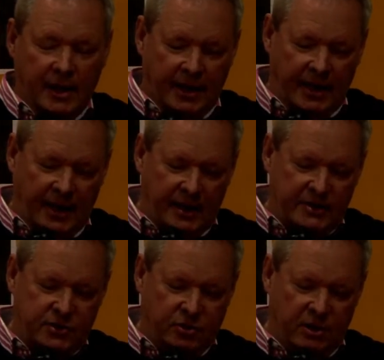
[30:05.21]
And
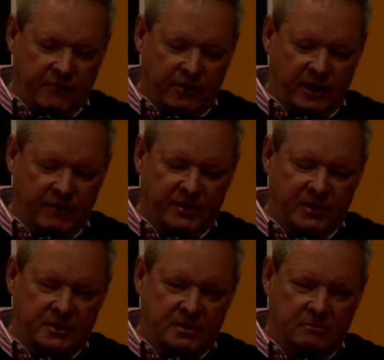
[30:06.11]
it's already very
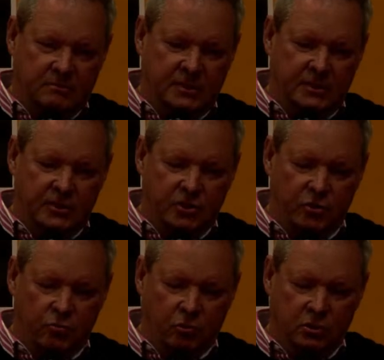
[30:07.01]
evident with the
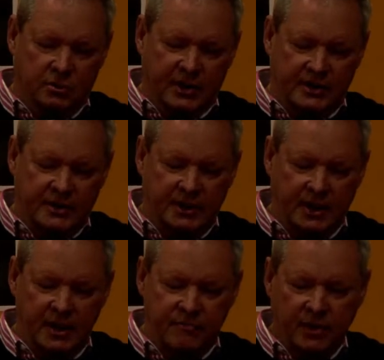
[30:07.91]
new water
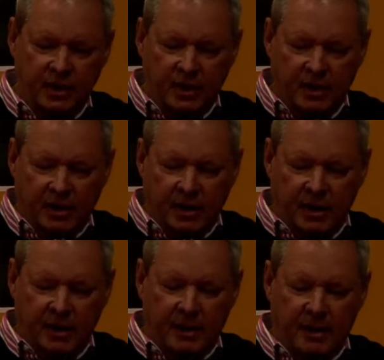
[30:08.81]
entity
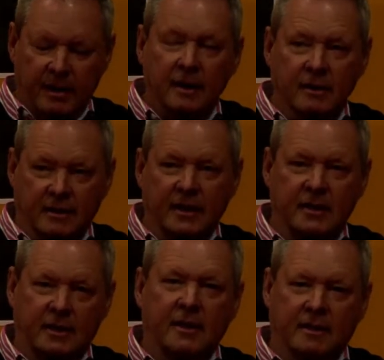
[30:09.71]
that
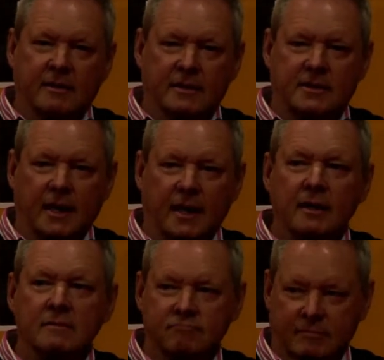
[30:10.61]
at the end of the day,